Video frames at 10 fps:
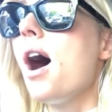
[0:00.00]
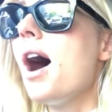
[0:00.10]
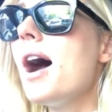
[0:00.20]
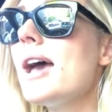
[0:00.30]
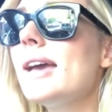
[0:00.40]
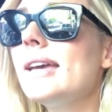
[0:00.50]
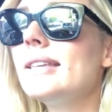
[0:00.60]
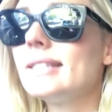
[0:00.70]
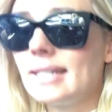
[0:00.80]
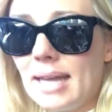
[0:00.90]
I
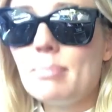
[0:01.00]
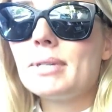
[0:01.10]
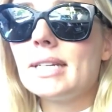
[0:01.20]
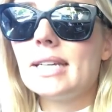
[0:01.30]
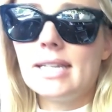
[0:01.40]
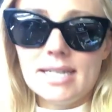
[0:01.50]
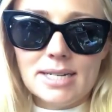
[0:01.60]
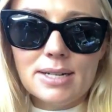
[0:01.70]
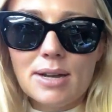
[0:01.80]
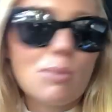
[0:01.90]
slept in.